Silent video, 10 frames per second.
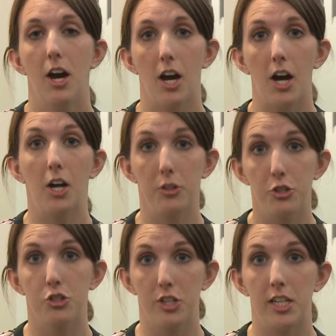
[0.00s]
uh, on the
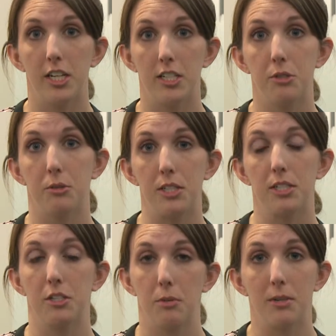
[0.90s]
street to
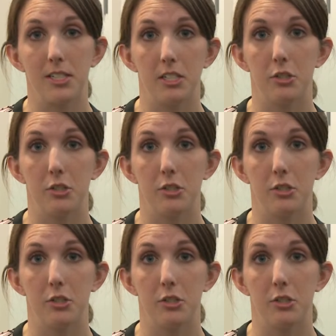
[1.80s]
its terminus in